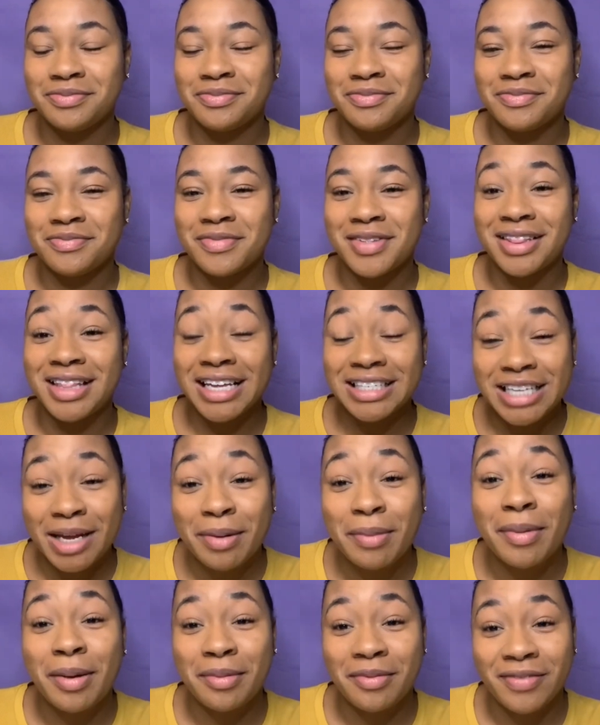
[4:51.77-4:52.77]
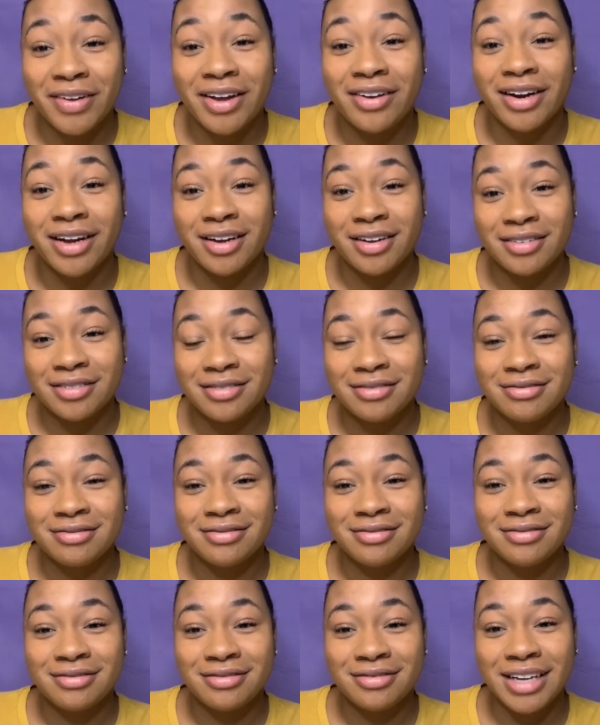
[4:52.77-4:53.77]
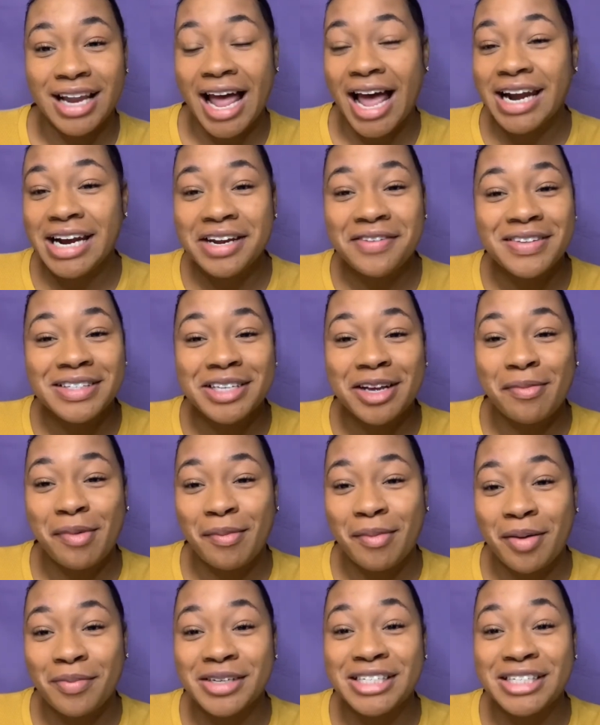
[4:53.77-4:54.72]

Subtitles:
That's how my mama found out. I didn't even tell my mama.